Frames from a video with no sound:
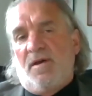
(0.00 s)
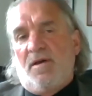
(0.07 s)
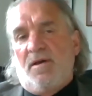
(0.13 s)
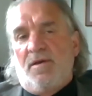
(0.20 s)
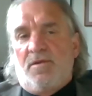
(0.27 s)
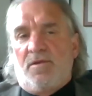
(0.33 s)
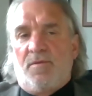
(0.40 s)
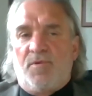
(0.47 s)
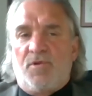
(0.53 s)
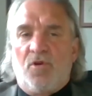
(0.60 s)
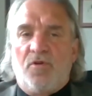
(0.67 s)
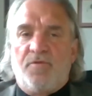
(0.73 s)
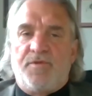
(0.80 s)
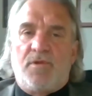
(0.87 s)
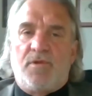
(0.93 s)
some
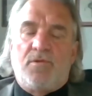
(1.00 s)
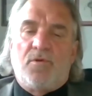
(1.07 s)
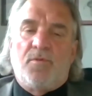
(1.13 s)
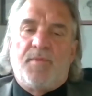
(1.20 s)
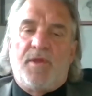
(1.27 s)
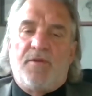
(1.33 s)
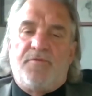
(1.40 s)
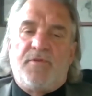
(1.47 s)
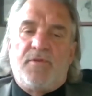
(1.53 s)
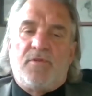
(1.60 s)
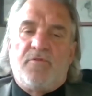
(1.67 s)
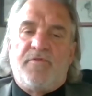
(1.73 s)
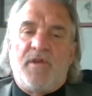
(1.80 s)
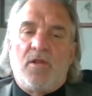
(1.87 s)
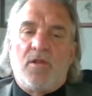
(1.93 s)
services or benefits
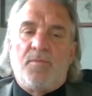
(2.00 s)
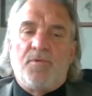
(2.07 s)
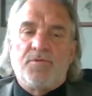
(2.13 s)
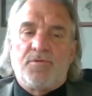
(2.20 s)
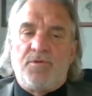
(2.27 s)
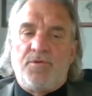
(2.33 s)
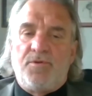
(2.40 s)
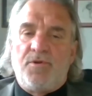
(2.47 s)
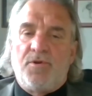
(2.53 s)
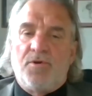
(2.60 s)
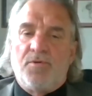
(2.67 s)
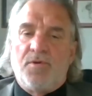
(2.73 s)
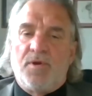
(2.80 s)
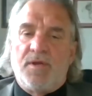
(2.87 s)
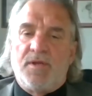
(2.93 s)
available to
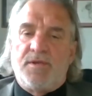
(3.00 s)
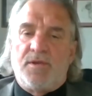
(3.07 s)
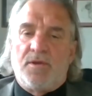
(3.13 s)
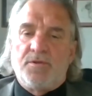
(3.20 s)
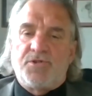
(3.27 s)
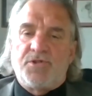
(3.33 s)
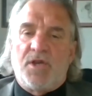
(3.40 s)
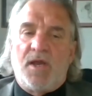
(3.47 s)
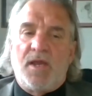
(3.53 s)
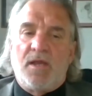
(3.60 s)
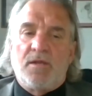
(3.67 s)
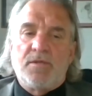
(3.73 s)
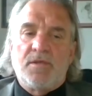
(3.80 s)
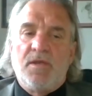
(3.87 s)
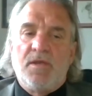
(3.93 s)
your adult
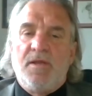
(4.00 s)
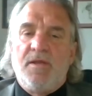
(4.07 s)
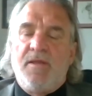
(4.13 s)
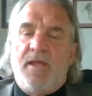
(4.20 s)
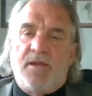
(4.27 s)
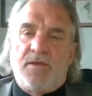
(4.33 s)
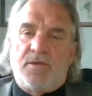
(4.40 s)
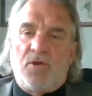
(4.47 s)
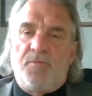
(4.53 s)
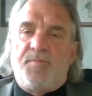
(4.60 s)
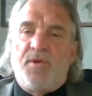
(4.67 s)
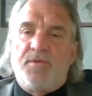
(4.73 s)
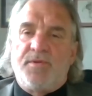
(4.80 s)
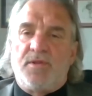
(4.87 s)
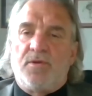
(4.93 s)
child, and start
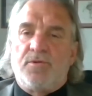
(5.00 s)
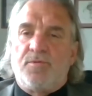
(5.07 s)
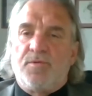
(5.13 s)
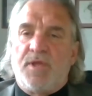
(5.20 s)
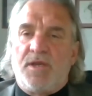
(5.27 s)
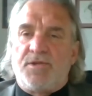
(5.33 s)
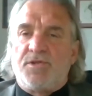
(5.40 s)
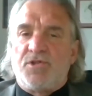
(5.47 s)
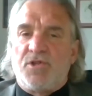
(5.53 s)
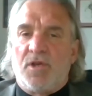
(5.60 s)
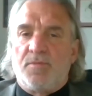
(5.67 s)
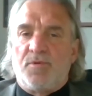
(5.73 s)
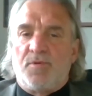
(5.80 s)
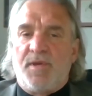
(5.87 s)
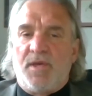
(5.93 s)
building those
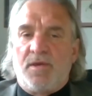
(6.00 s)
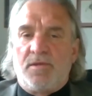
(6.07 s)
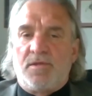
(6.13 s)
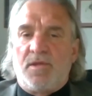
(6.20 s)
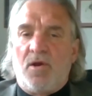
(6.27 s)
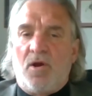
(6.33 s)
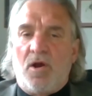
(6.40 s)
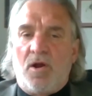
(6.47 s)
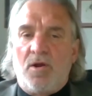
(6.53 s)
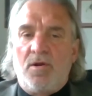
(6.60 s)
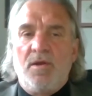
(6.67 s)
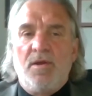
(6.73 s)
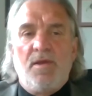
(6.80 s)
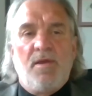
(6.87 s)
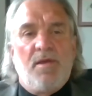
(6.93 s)
relationships, because they
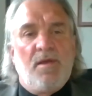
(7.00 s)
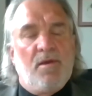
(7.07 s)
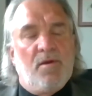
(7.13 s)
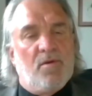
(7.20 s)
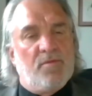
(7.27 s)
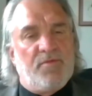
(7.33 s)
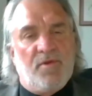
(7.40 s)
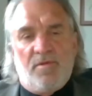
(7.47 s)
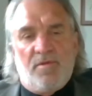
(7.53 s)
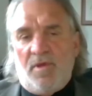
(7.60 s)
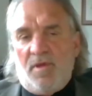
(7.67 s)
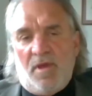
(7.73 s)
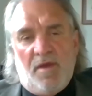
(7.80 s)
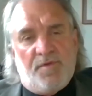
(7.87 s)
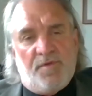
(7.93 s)

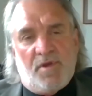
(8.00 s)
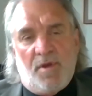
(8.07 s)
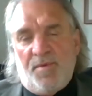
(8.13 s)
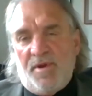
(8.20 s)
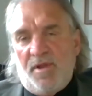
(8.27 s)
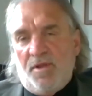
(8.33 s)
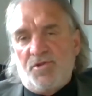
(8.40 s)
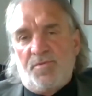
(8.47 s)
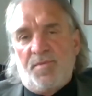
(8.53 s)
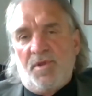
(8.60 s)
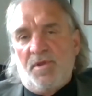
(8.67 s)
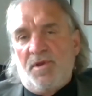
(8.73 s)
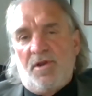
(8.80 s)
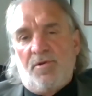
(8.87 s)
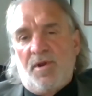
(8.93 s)
have separate
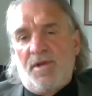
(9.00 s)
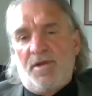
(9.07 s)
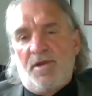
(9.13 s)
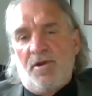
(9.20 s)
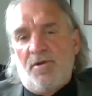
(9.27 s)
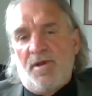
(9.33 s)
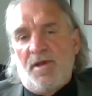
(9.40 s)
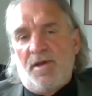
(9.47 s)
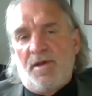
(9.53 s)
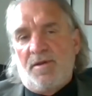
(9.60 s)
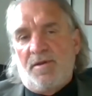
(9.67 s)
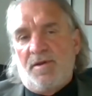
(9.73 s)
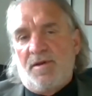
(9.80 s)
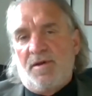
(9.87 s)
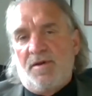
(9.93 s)
eligibility criteria,
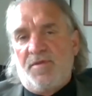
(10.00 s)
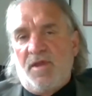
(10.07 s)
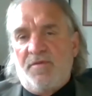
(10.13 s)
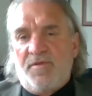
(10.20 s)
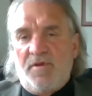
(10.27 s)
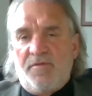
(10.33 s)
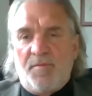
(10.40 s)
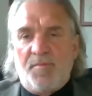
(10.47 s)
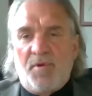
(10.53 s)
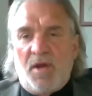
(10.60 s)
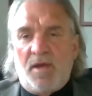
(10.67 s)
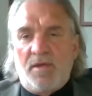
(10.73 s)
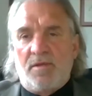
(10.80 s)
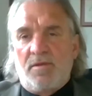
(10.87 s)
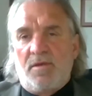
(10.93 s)
they have different
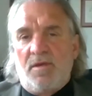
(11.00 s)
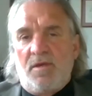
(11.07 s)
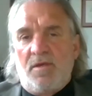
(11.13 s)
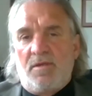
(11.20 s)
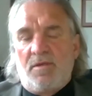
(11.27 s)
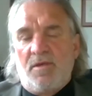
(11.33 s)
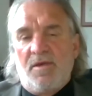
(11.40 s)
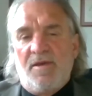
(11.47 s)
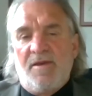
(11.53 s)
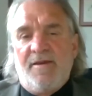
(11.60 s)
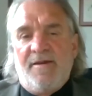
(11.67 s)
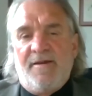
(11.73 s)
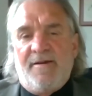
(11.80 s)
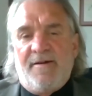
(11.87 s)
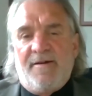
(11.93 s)
processes,
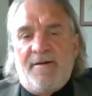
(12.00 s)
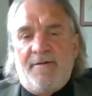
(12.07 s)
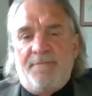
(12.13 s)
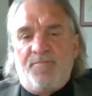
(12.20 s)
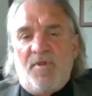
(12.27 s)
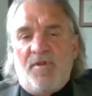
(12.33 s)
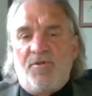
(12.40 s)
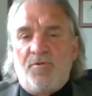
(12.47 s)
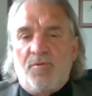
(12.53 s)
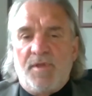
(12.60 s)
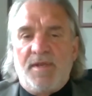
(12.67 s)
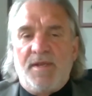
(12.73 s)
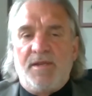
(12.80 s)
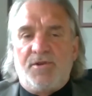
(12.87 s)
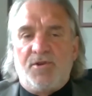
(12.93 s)
and you really
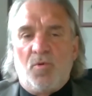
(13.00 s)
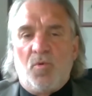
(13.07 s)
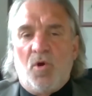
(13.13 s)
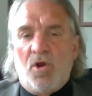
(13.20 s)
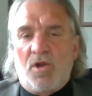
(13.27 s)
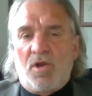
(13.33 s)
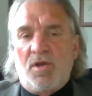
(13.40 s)
need to work